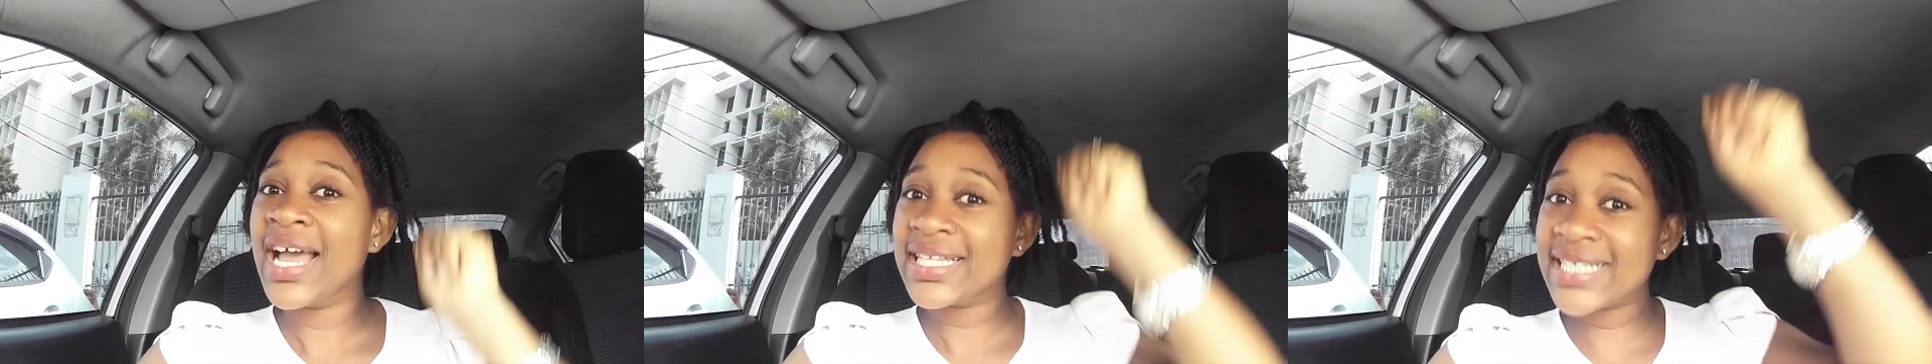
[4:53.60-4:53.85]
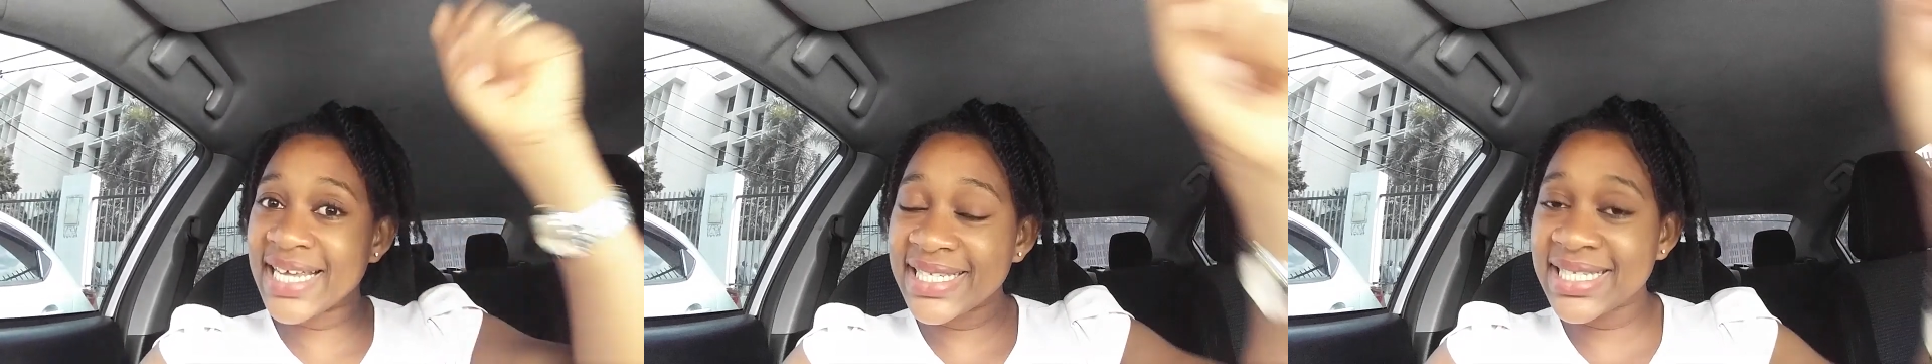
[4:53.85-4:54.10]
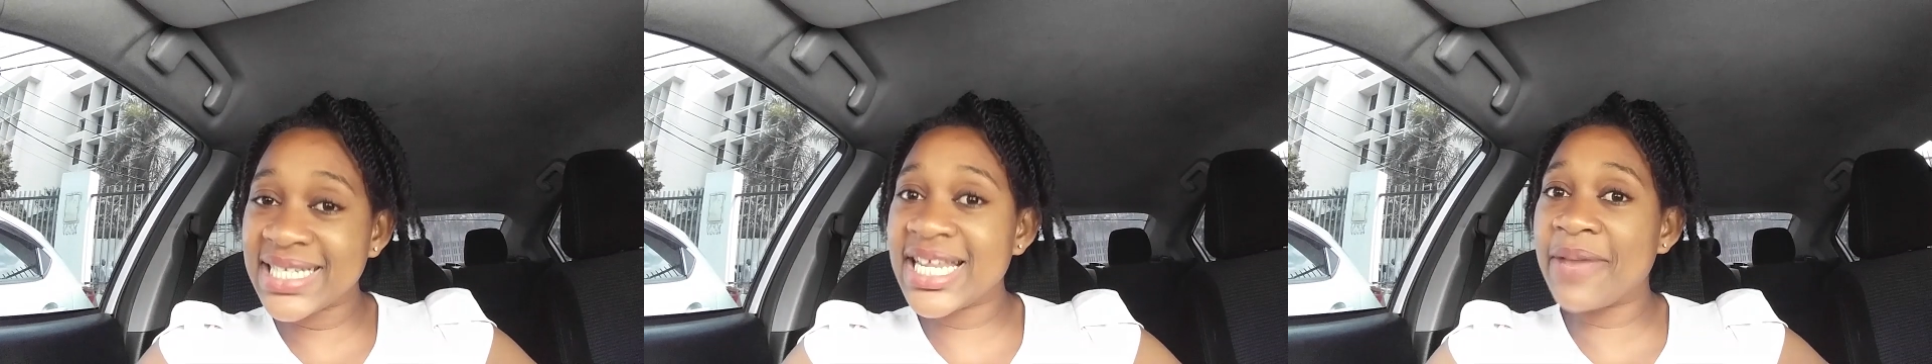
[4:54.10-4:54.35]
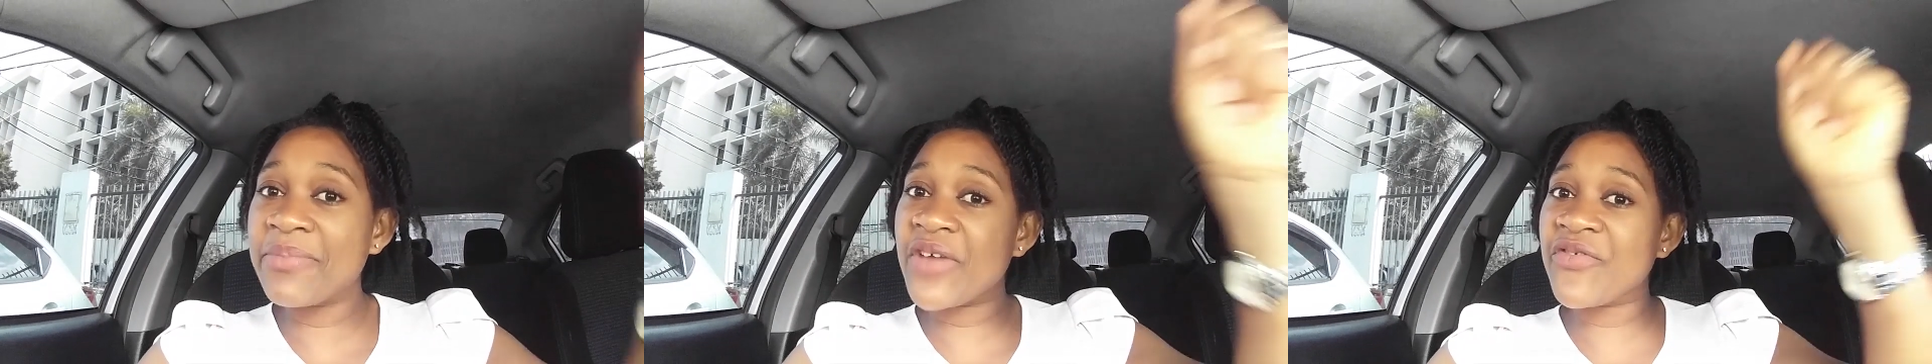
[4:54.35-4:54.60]
testing
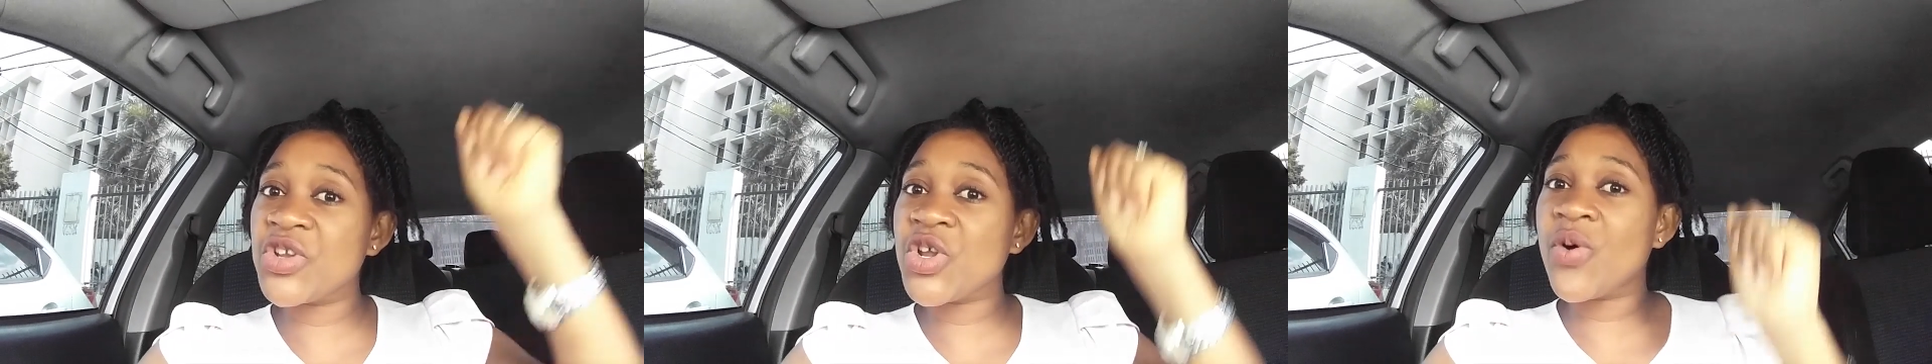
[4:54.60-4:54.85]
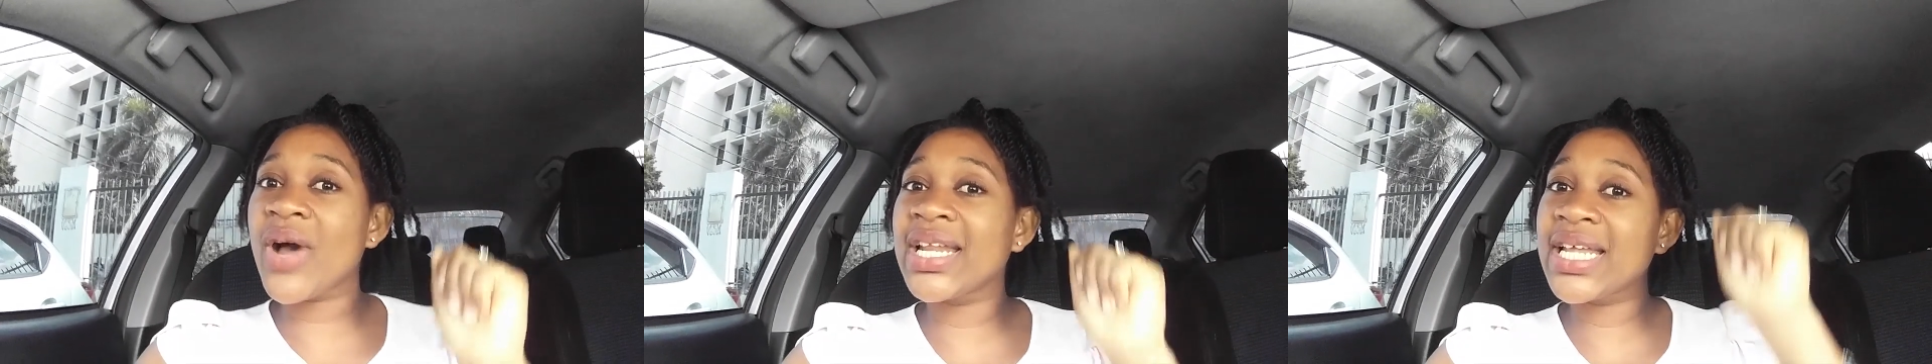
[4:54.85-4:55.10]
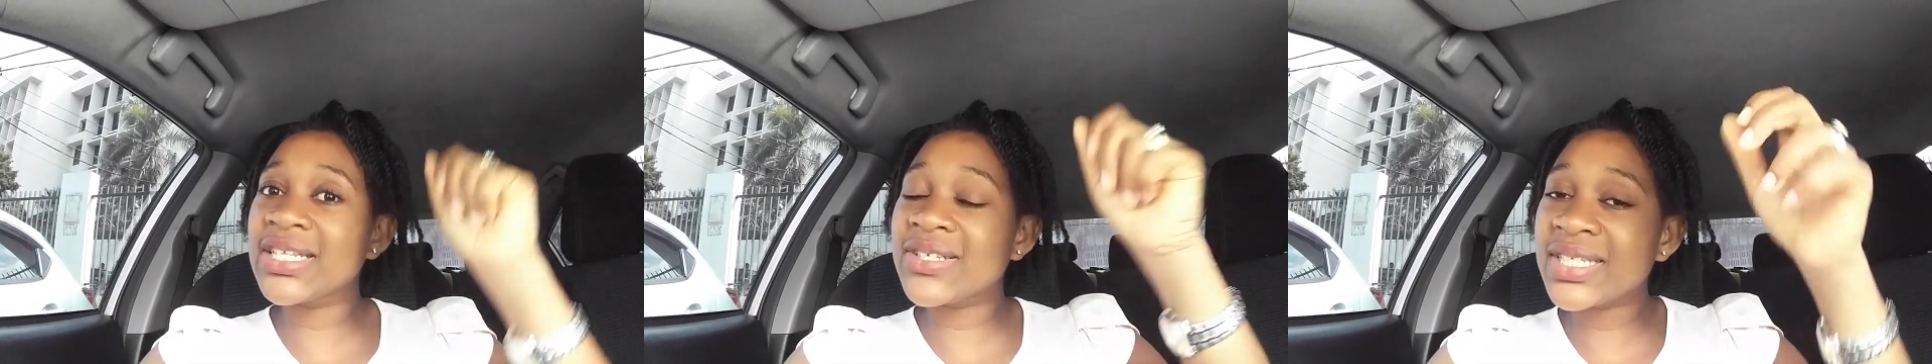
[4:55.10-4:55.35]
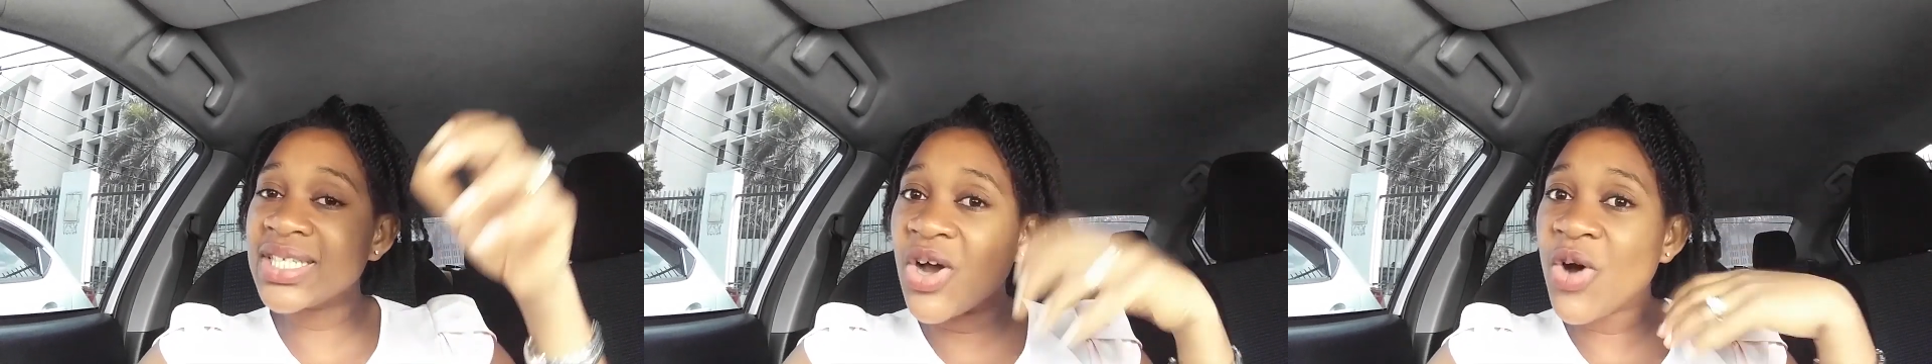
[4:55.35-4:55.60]
them every now and then to
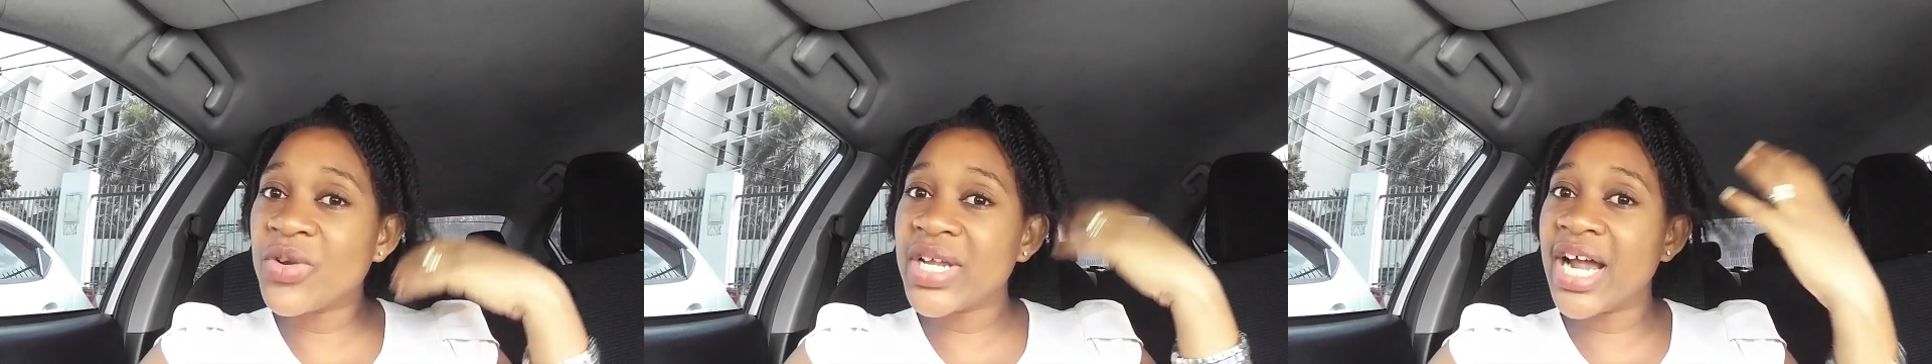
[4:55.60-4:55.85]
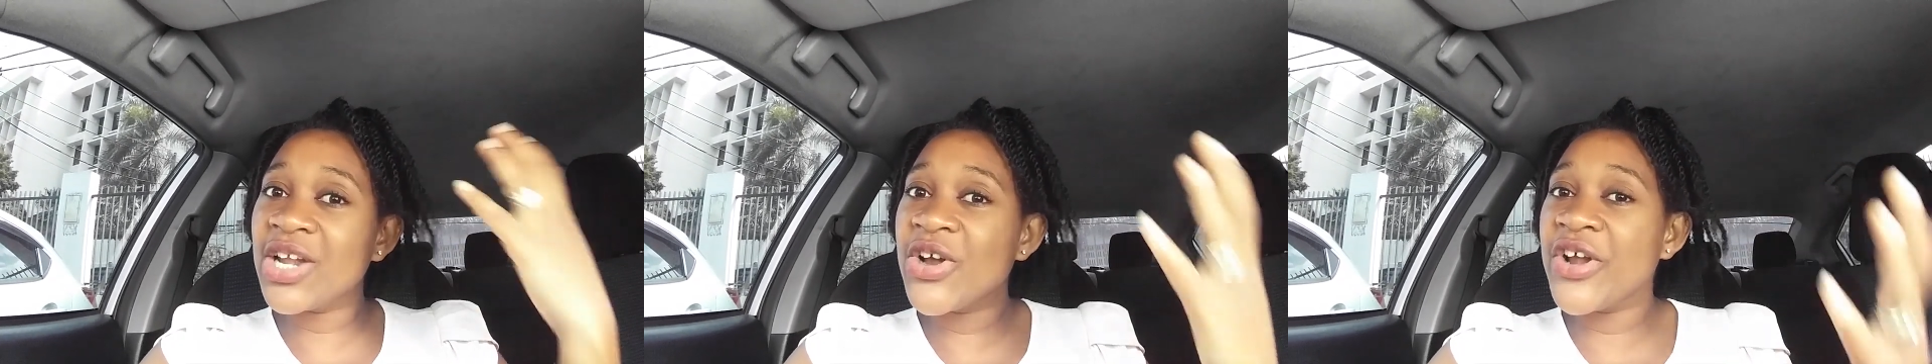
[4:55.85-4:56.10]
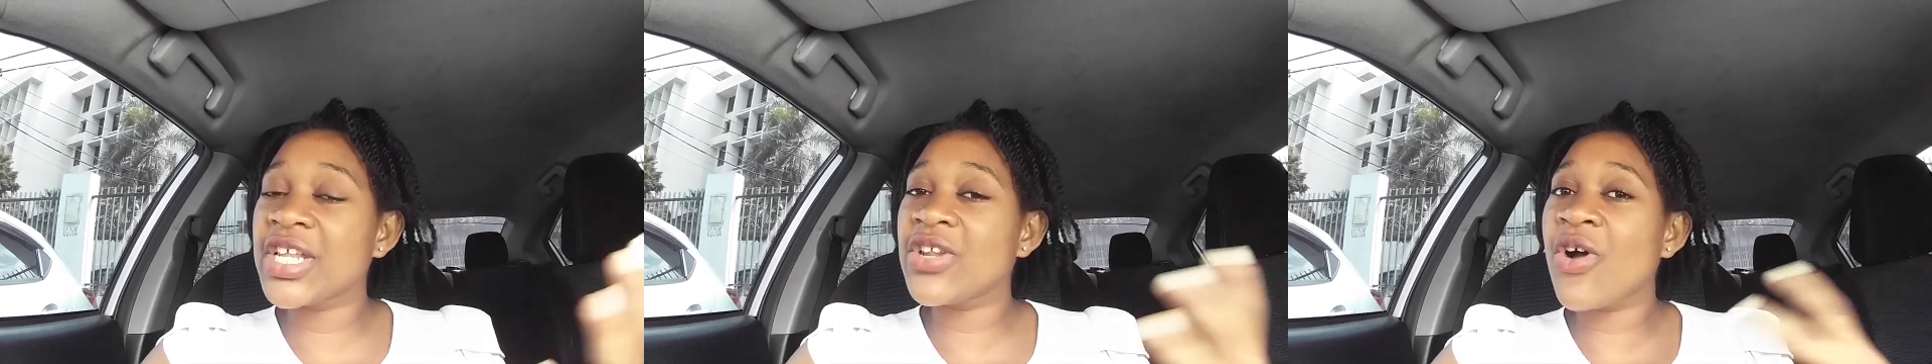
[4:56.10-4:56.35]
see how they are learning,